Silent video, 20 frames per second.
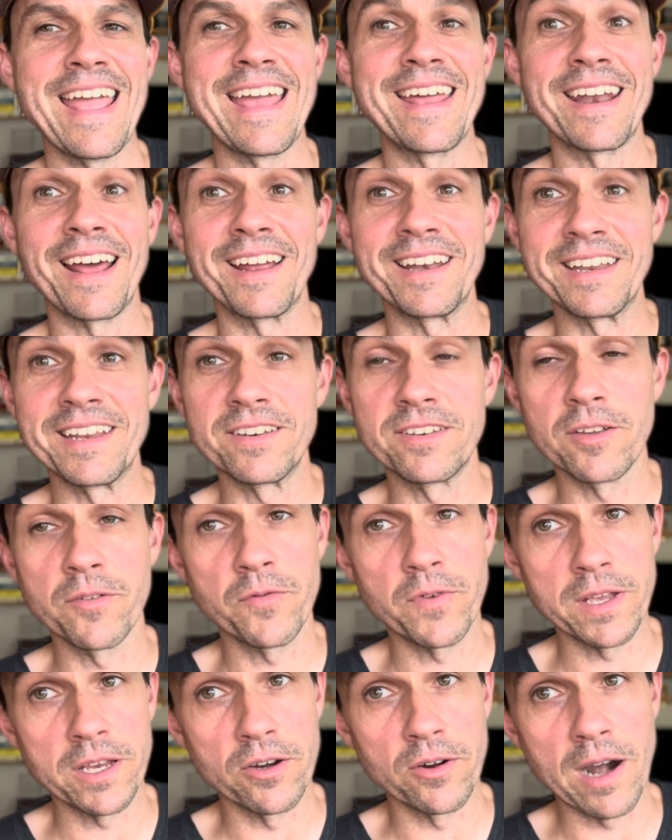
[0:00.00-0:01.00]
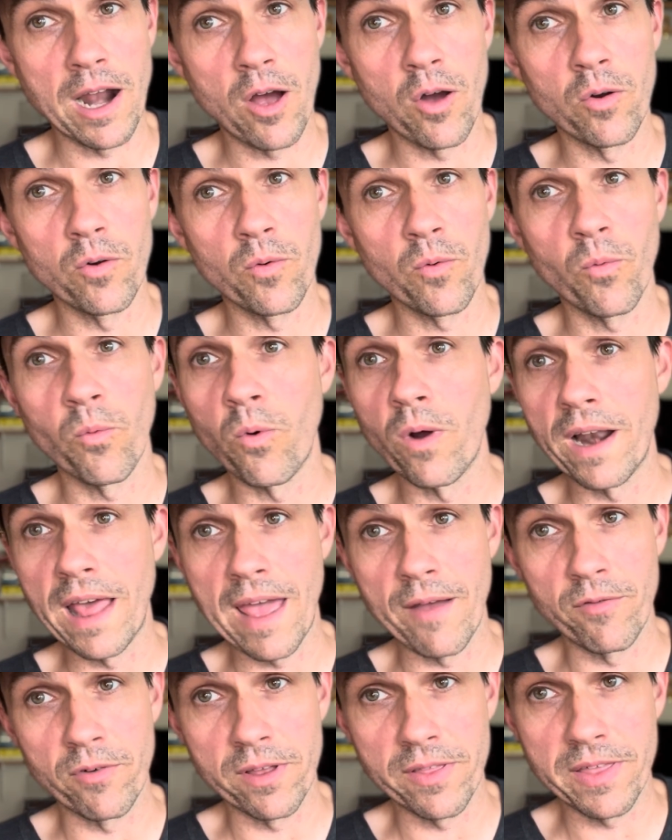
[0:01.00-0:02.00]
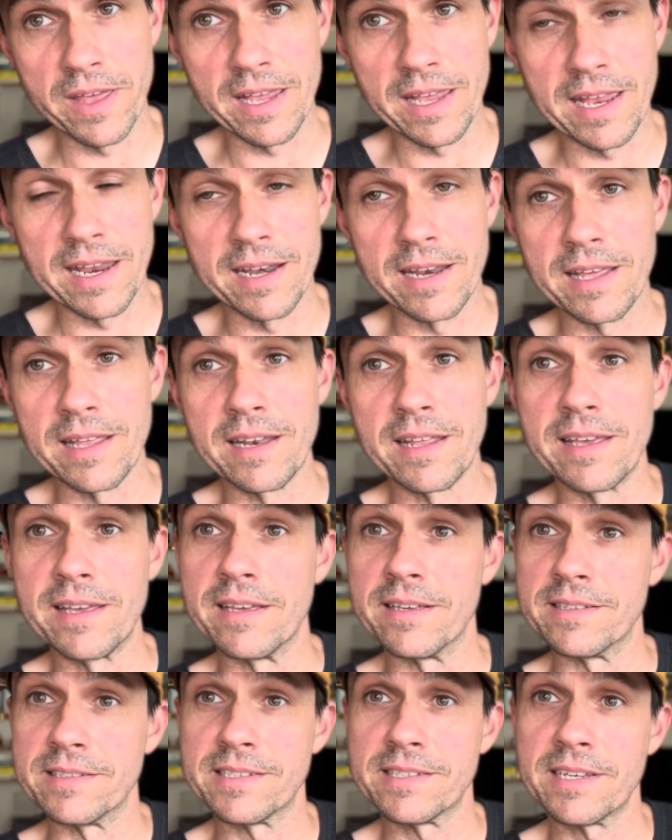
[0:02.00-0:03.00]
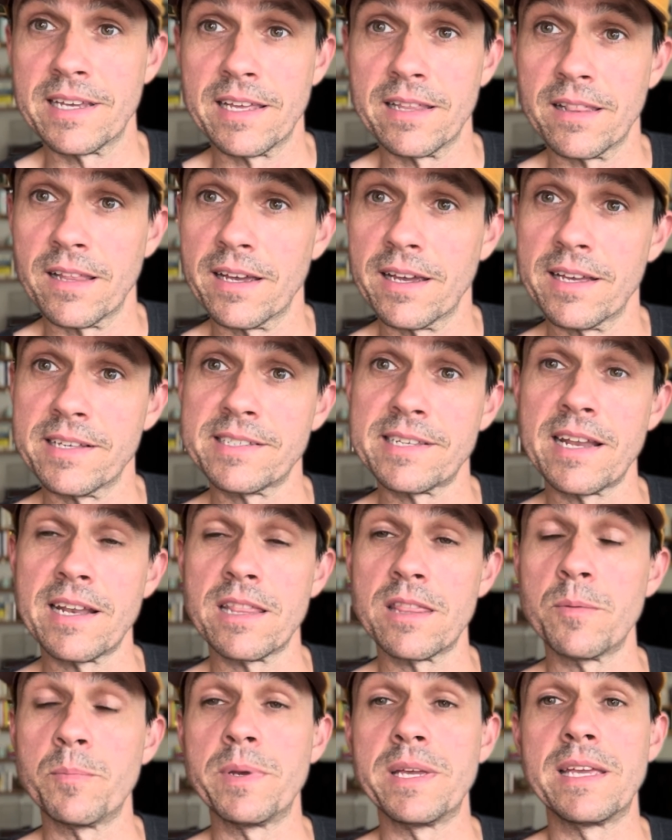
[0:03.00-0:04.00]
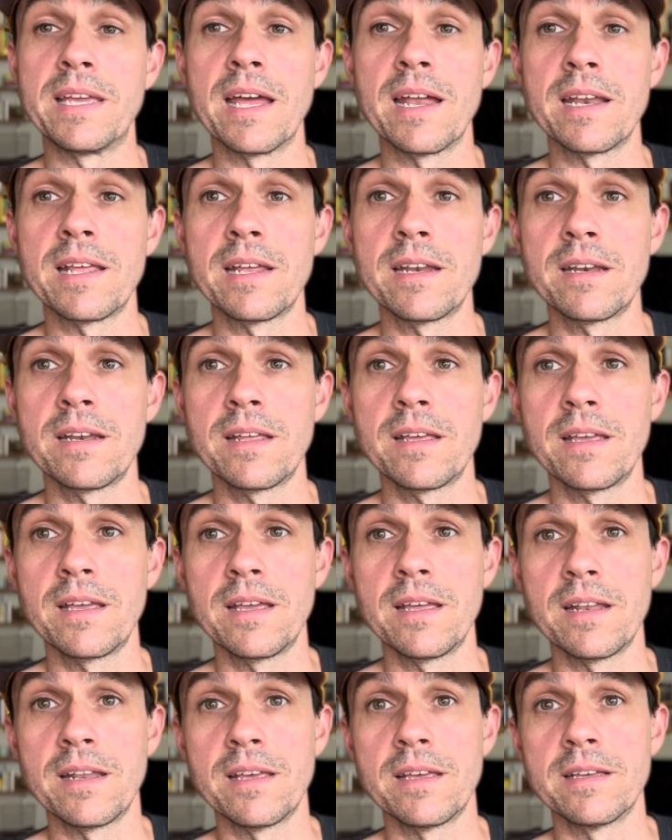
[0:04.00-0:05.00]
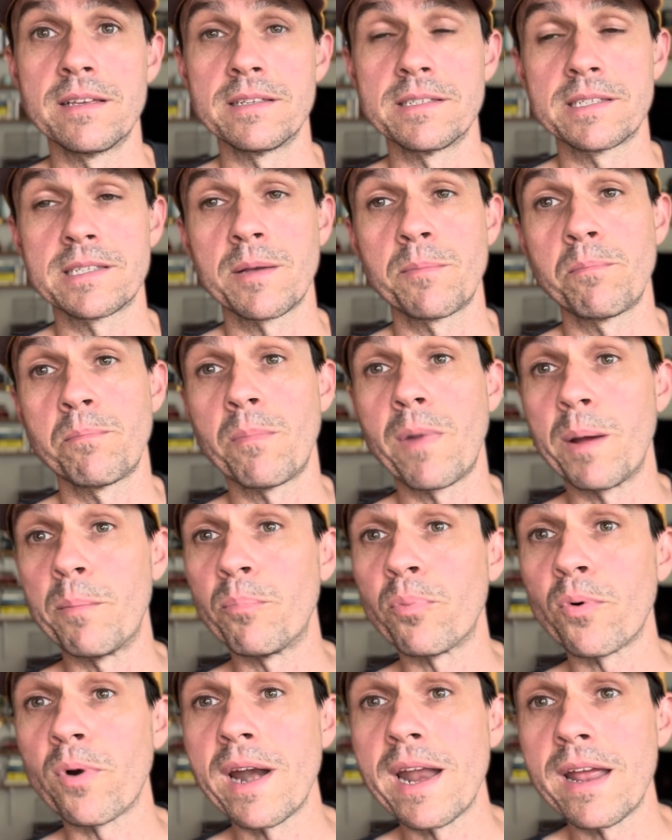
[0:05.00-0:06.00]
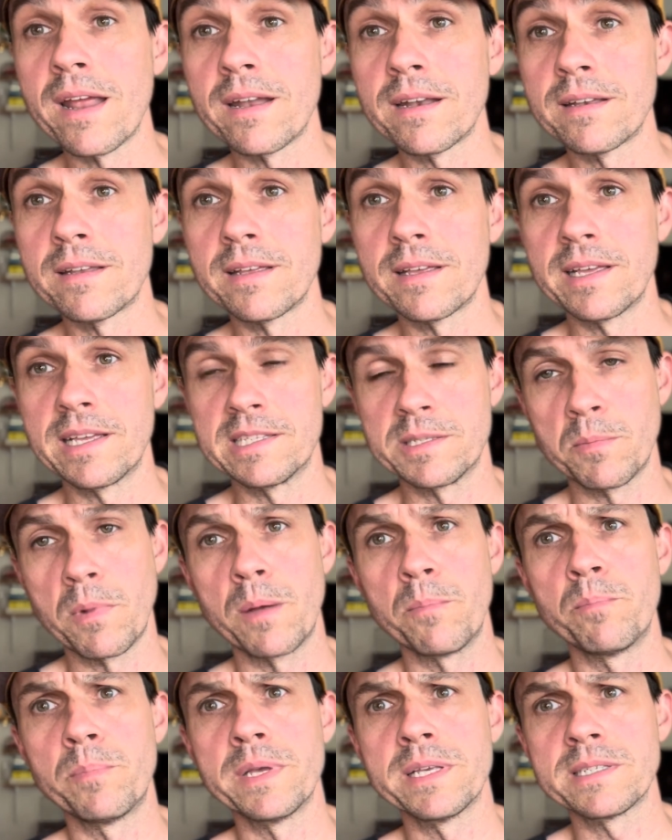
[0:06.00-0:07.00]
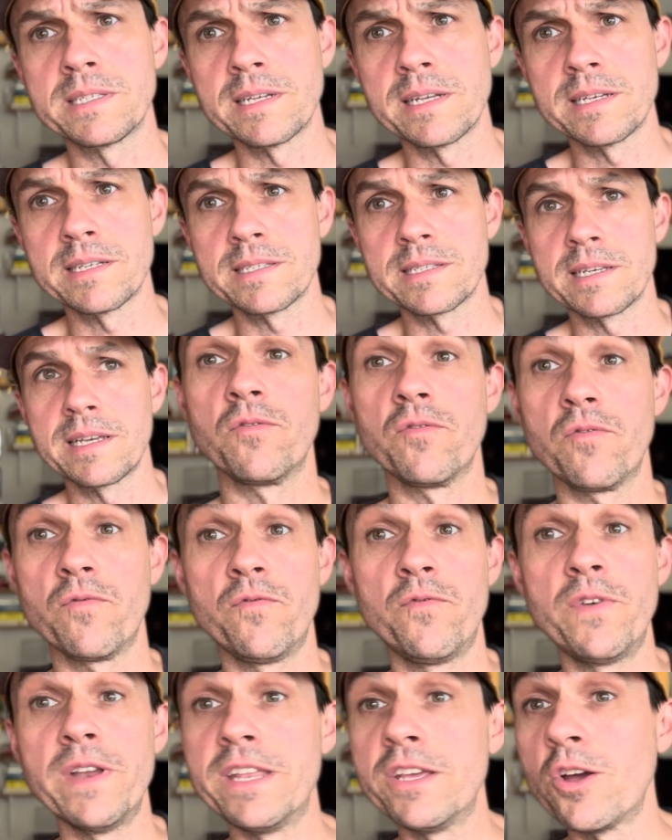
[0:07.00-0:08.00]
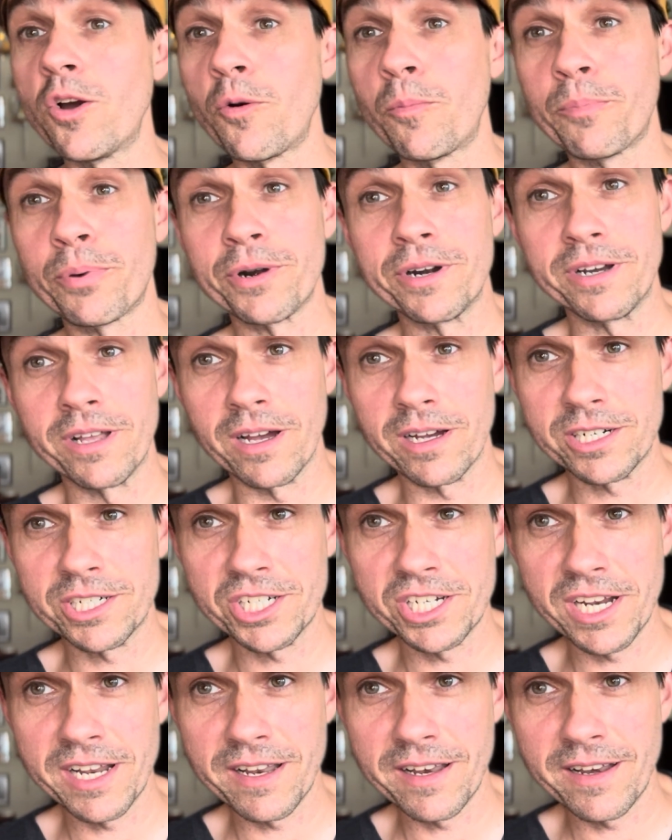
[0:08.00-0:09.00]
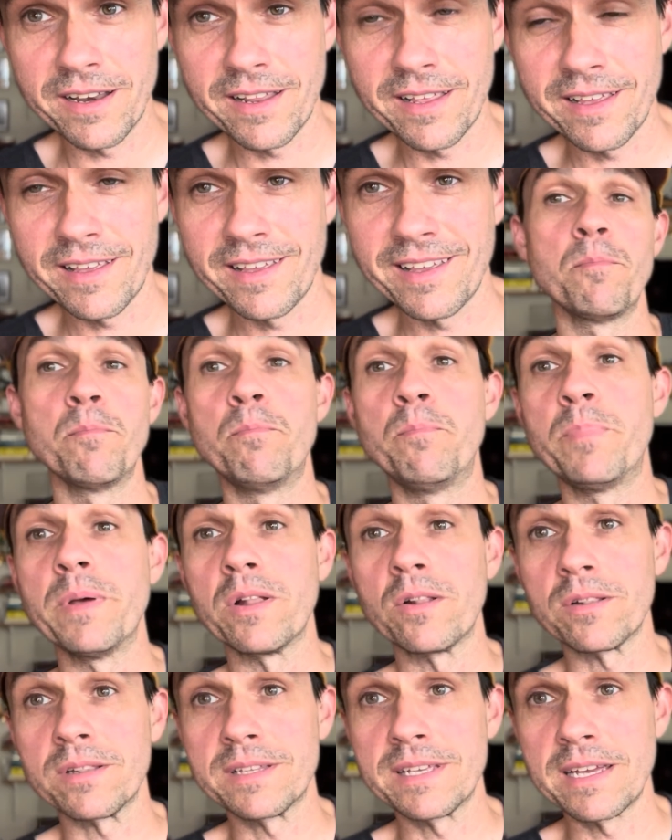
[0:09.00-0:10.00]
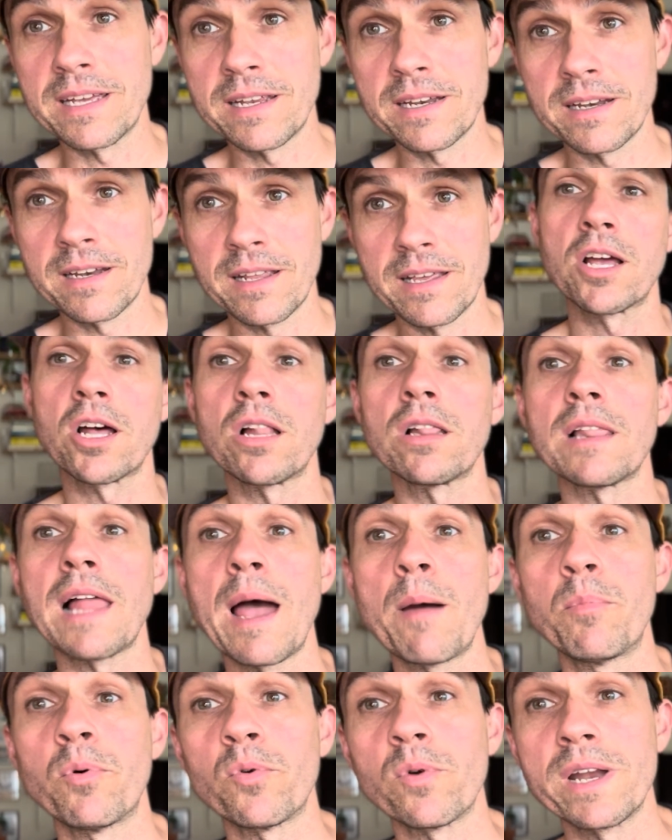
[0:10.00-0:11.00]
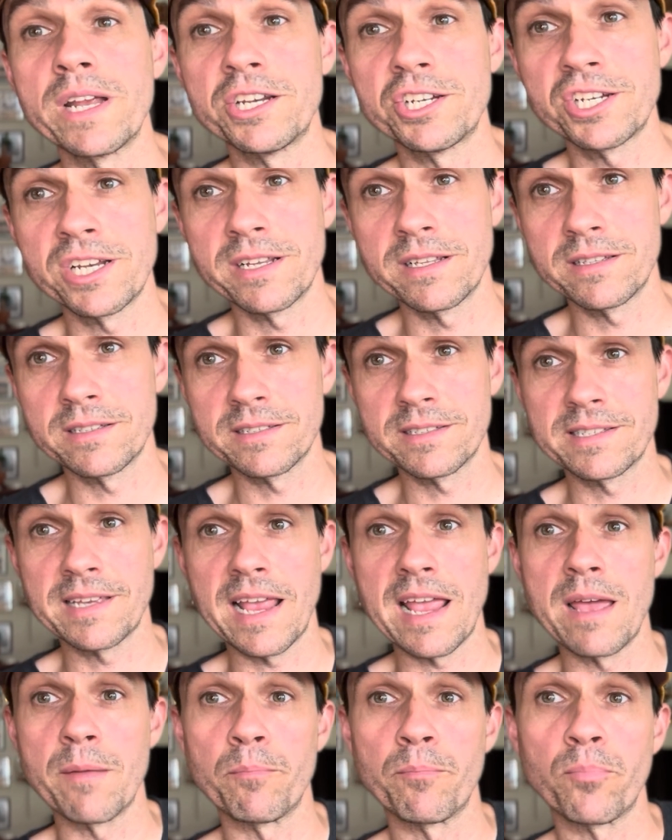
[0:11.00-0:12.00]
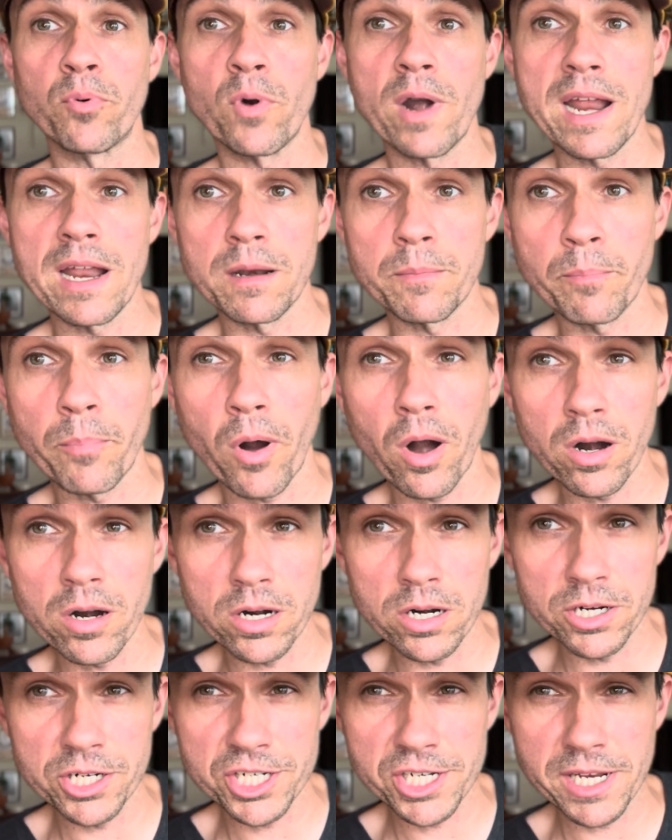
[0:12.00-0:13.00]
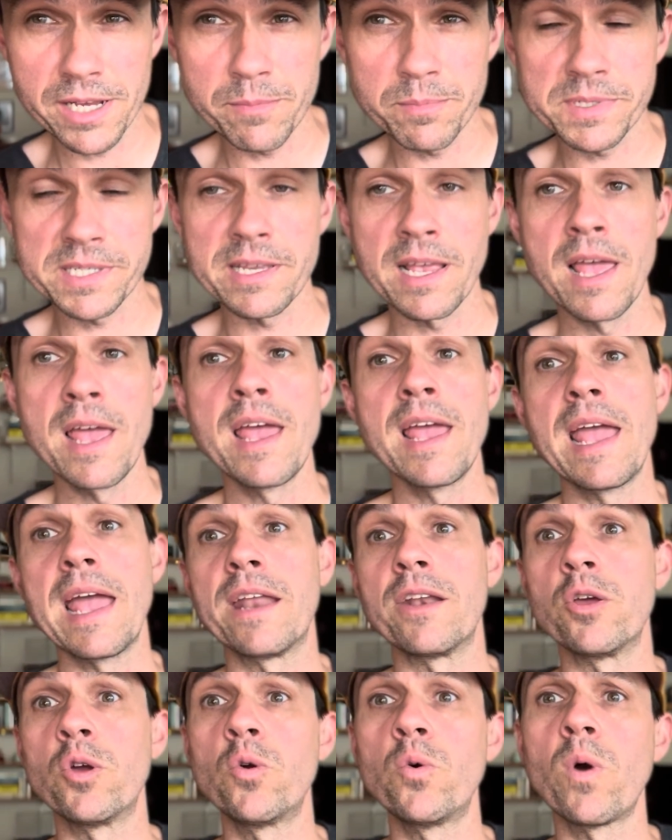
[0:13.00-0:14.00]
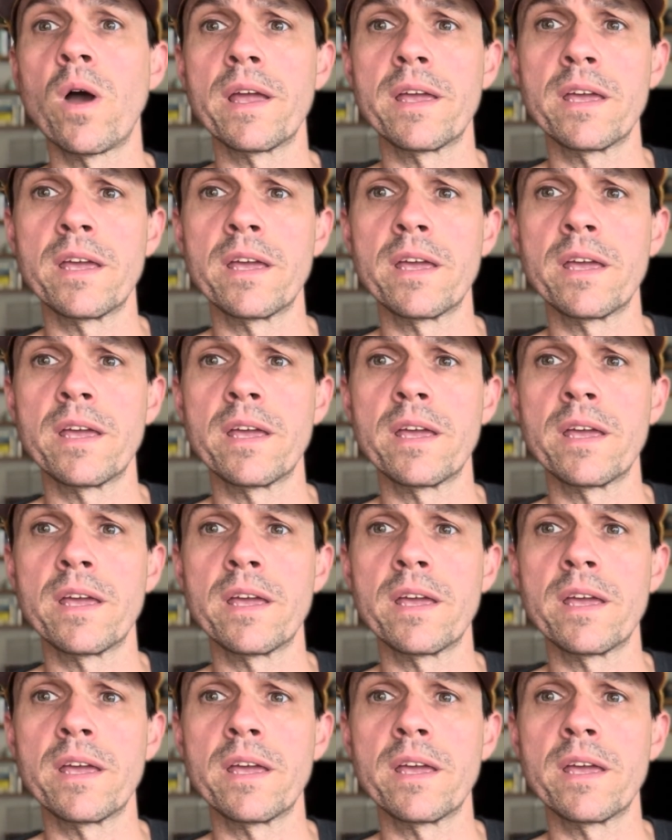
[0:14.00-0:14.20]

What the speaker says: and I need to figure out what everything in it is. Like I said at the beginning, it is my brand, it's my business, video production, building collaborations and brand partnerships, and who I